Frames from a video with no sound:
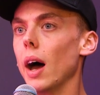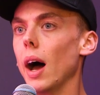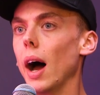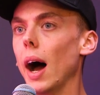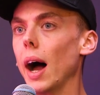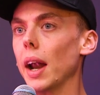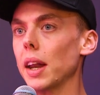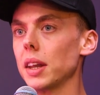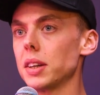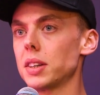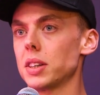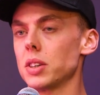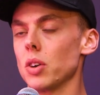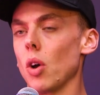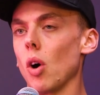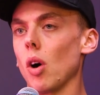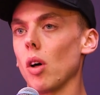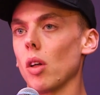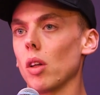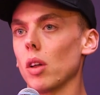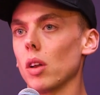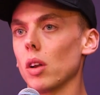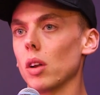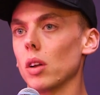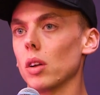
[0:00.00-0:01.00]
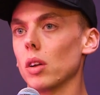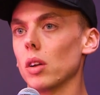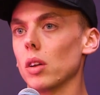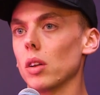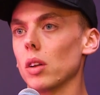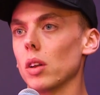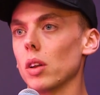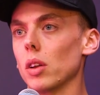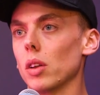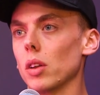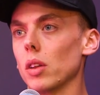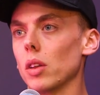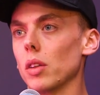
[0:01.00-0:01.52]
it's not
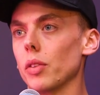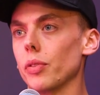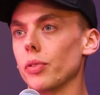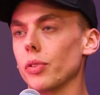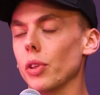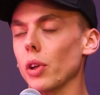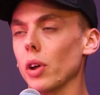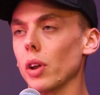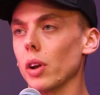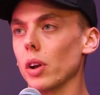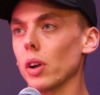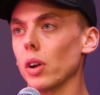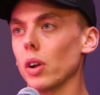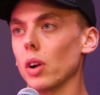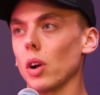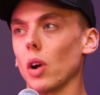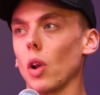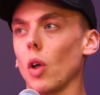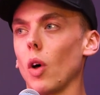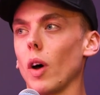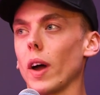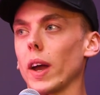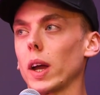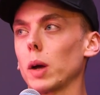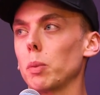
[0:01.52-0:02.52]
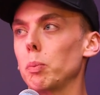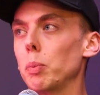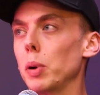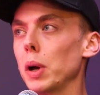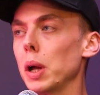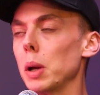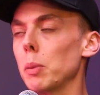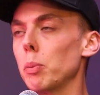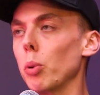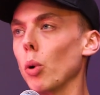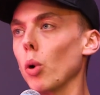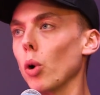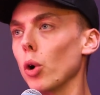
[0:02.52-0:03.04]
that, like,
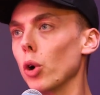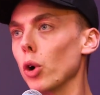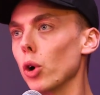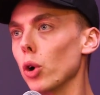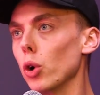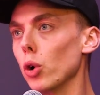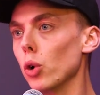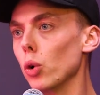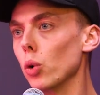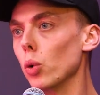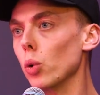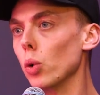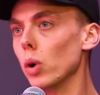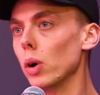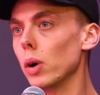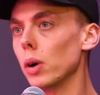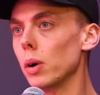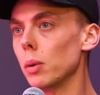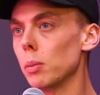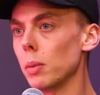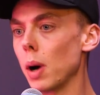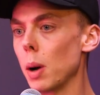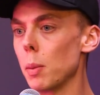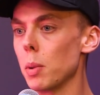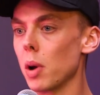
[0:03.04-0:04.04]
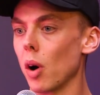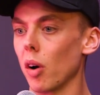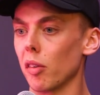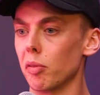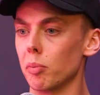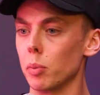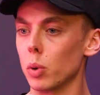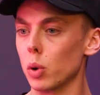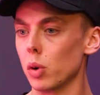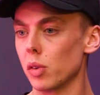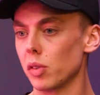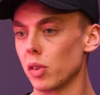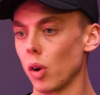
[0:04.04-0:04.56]
people who maybe I've
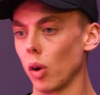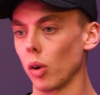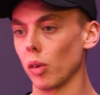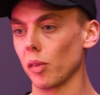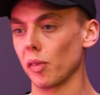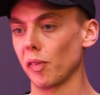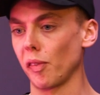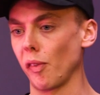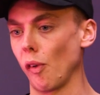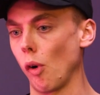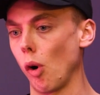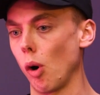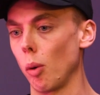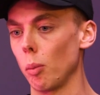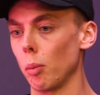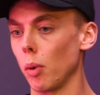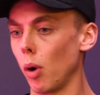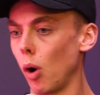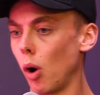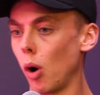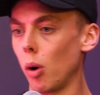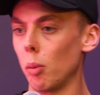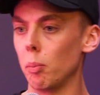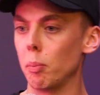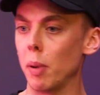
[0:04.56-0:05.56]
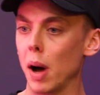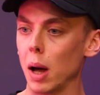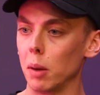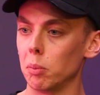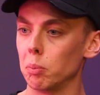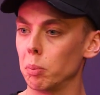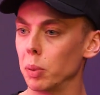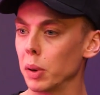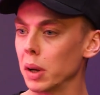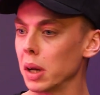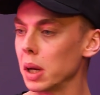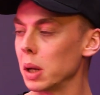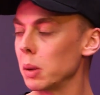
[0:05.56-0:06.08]
moved on from are
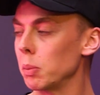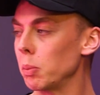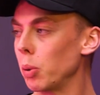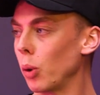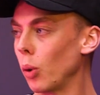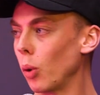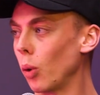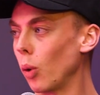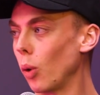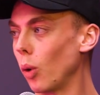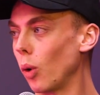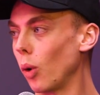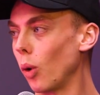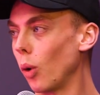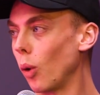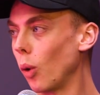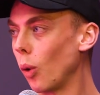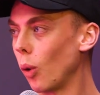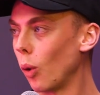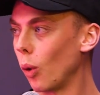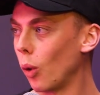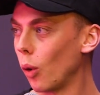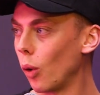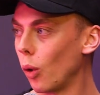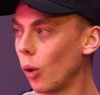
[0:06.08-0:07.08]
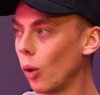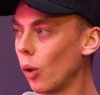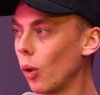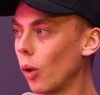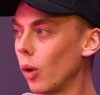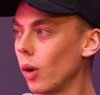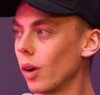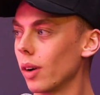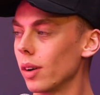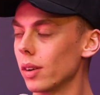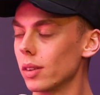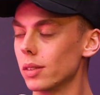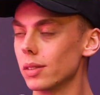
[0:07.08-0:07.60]
bad people
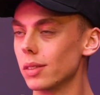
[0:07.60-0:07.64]
or